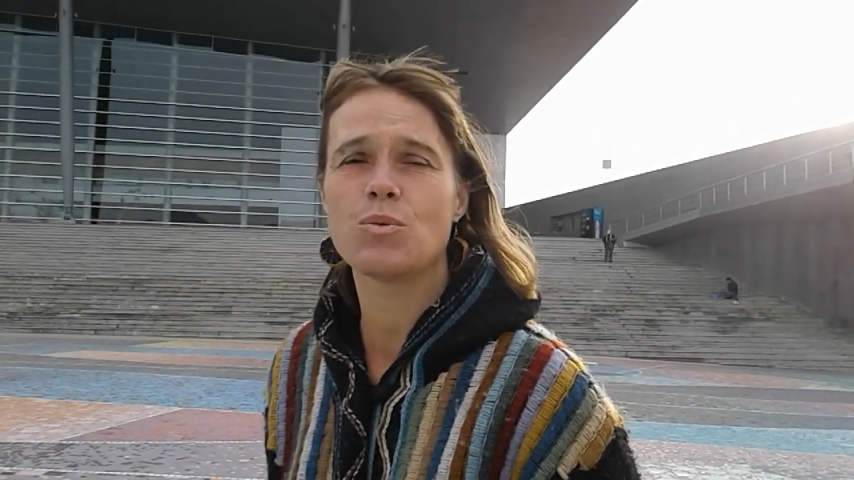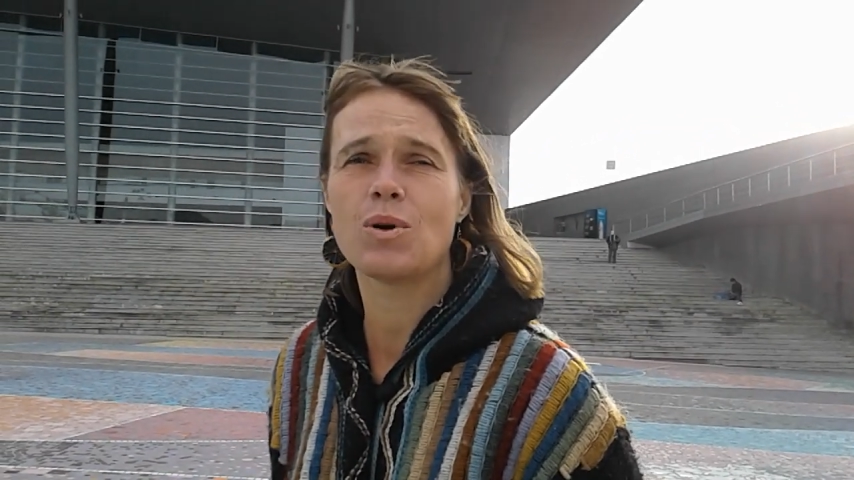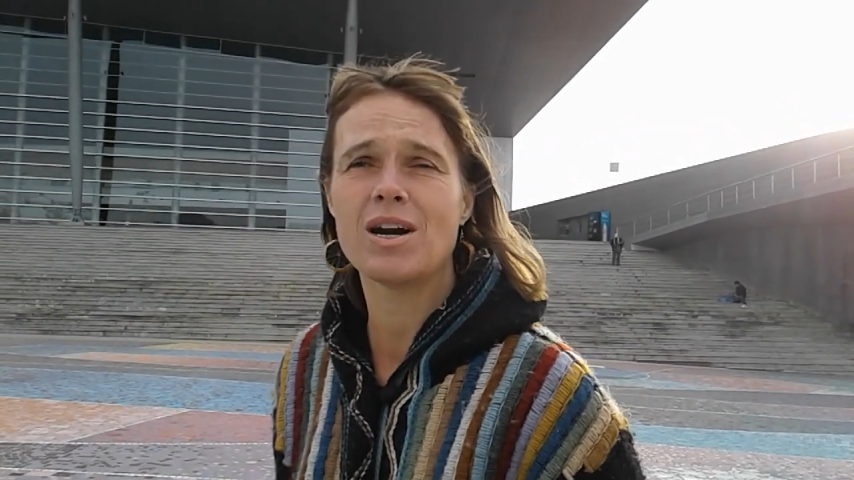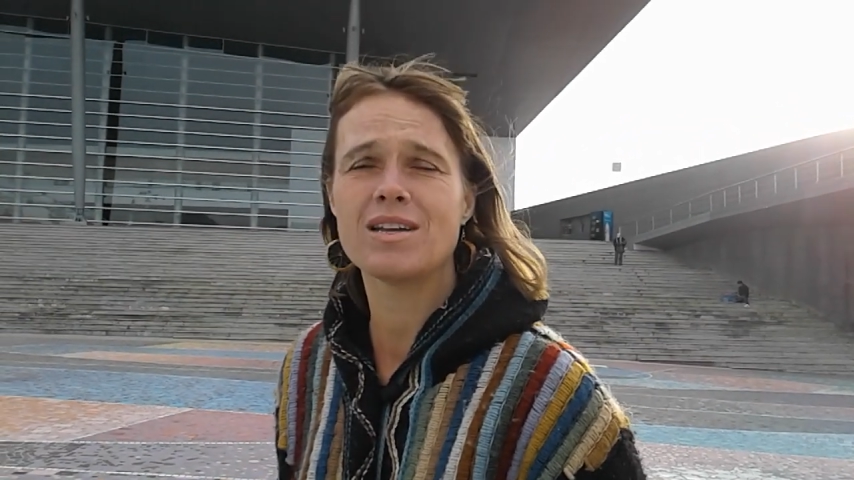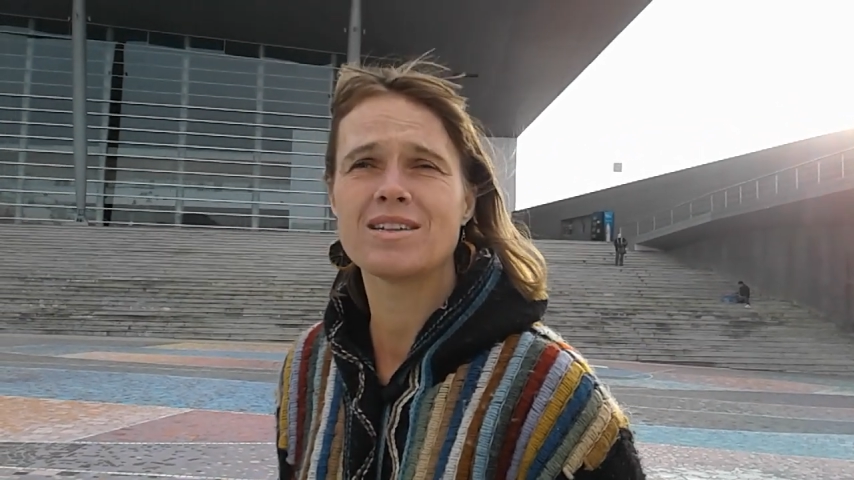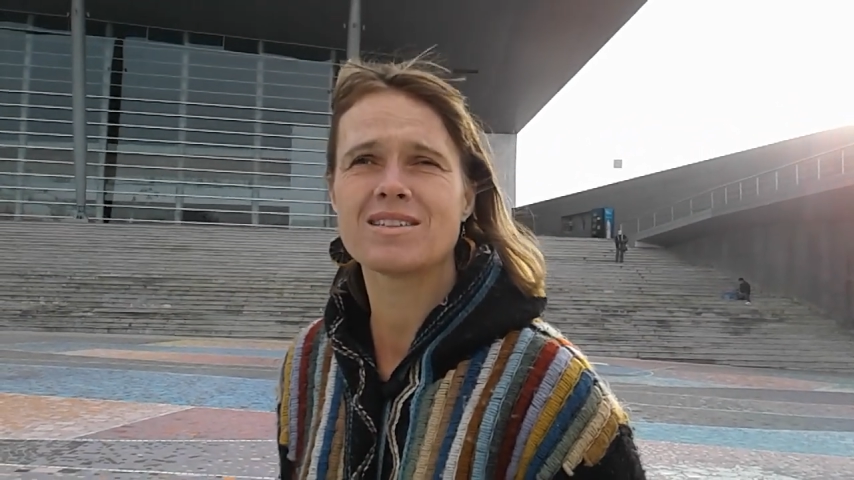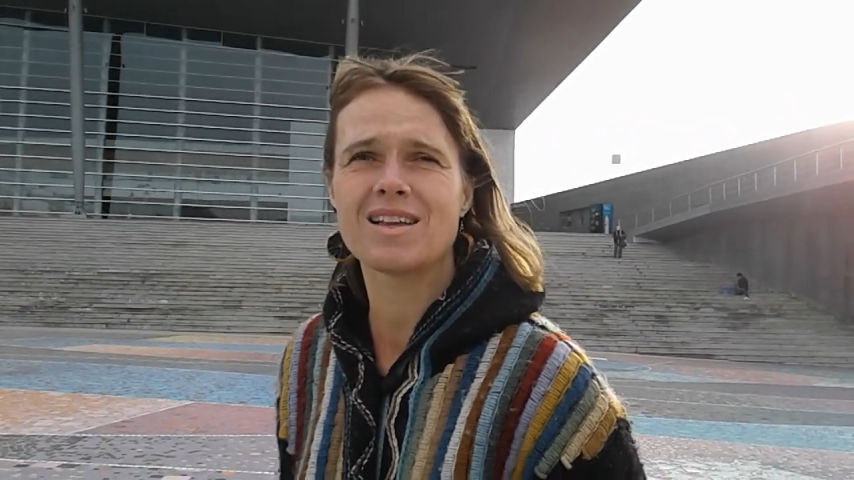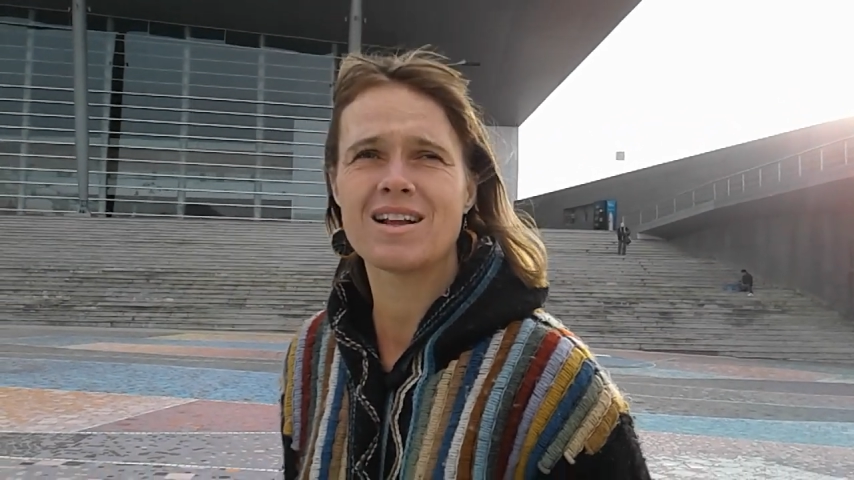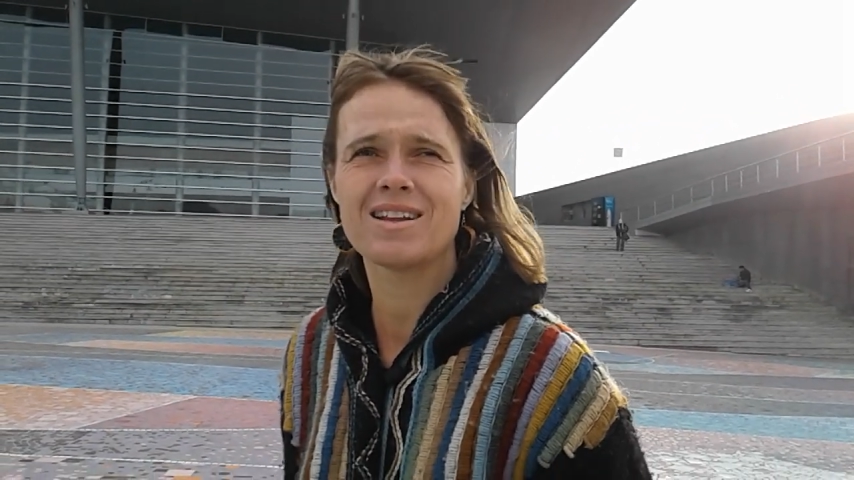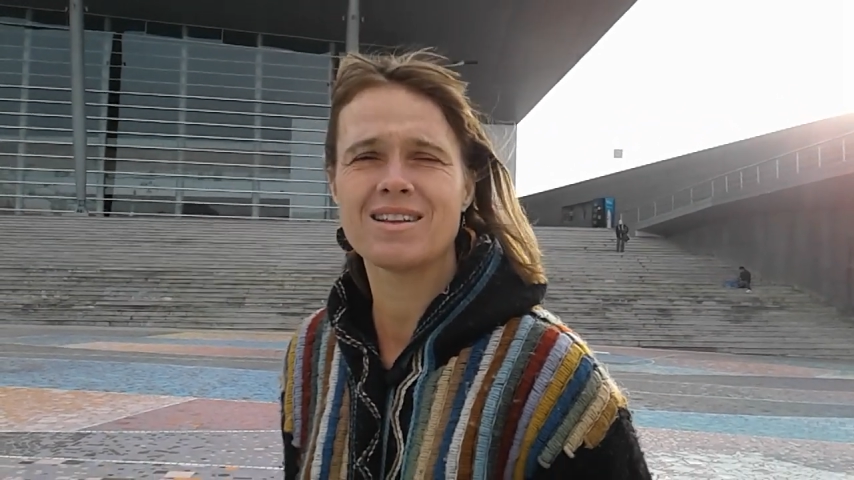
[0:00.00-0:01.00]
where
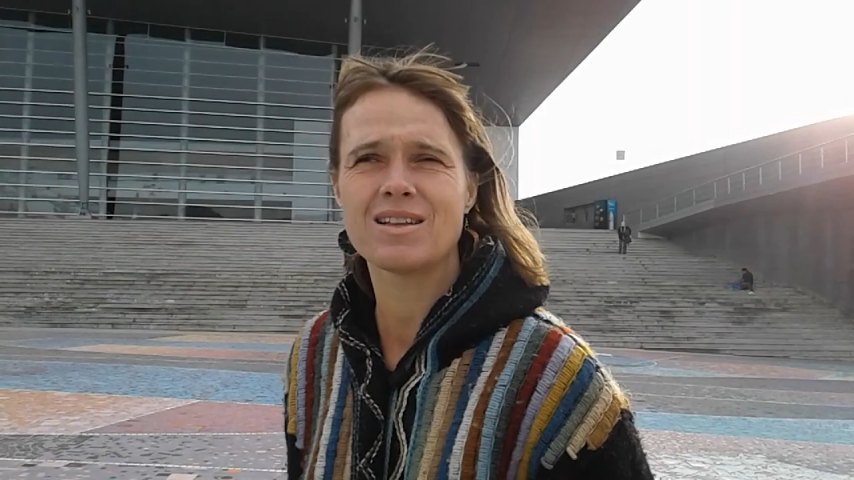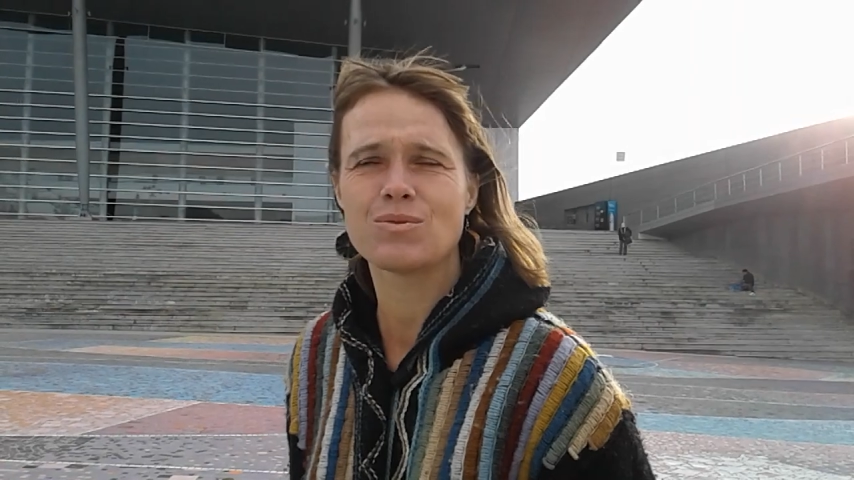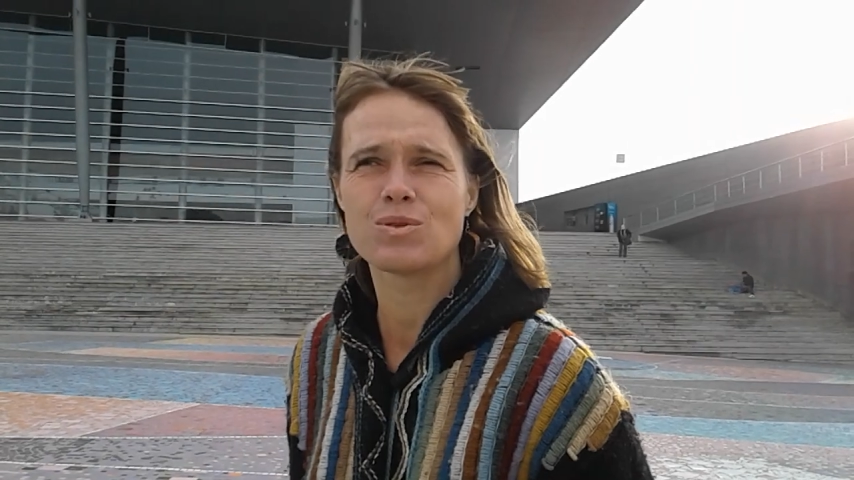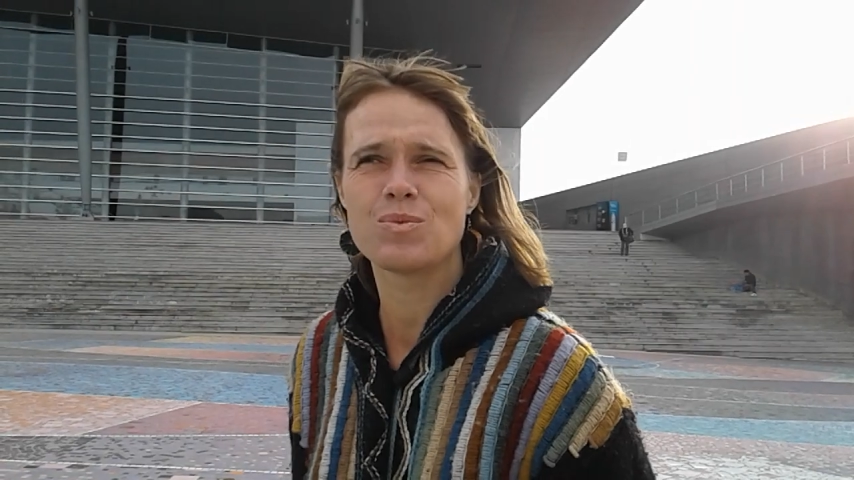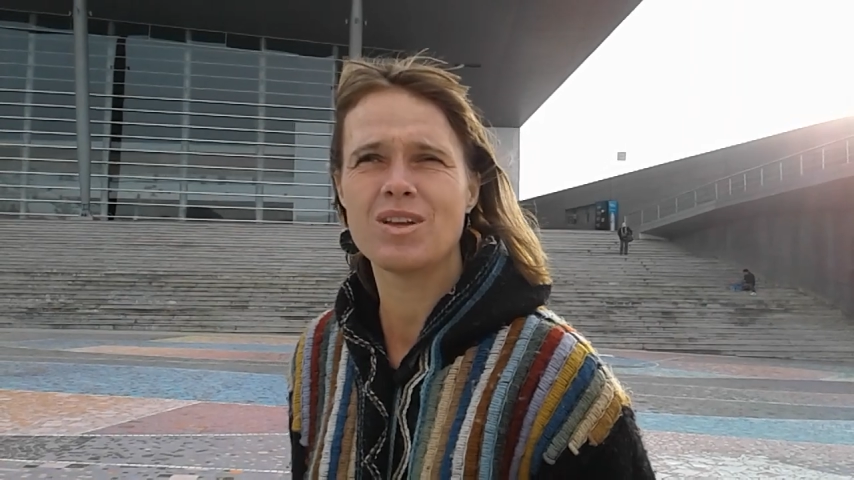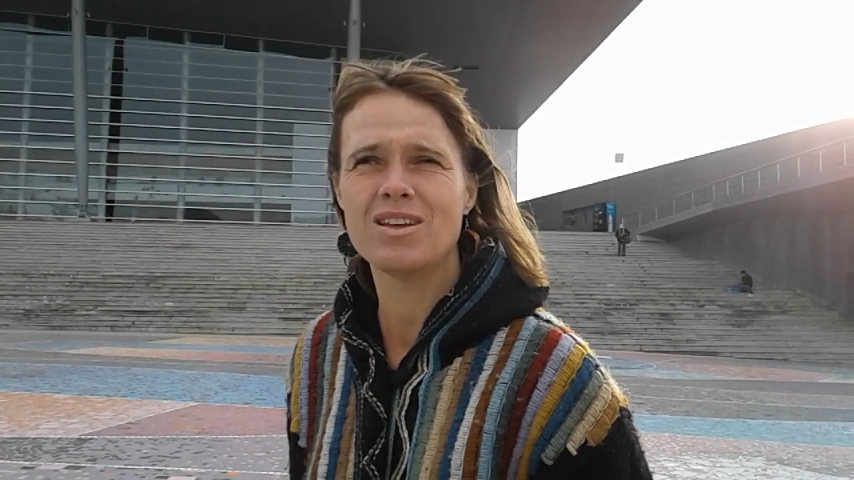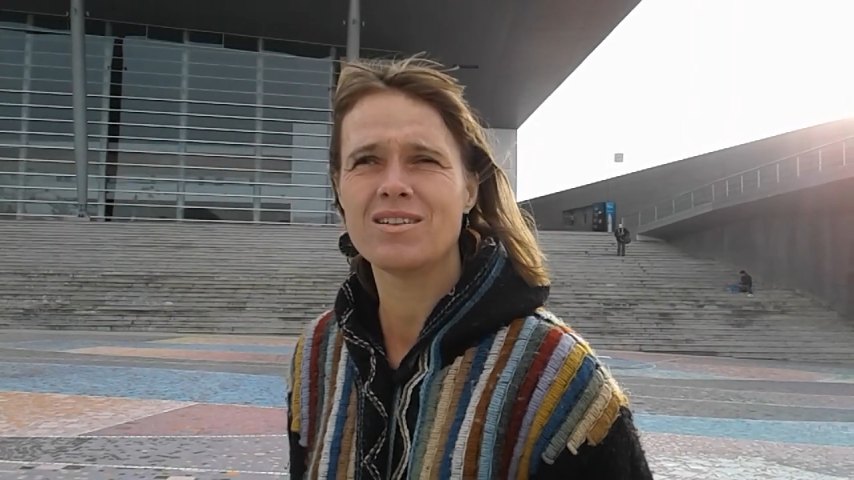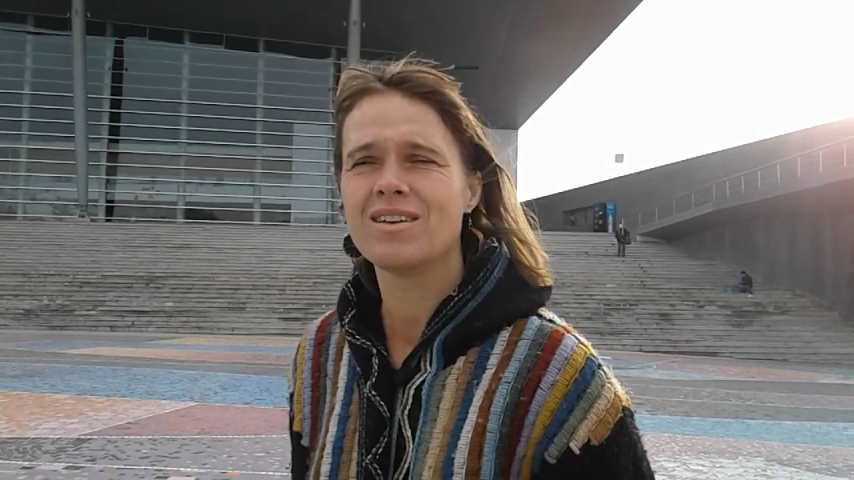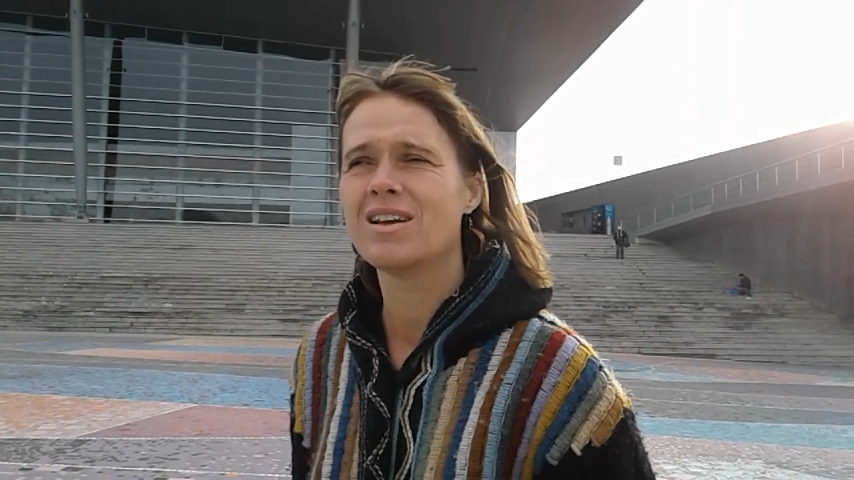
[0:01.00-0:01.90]
exactly that would be,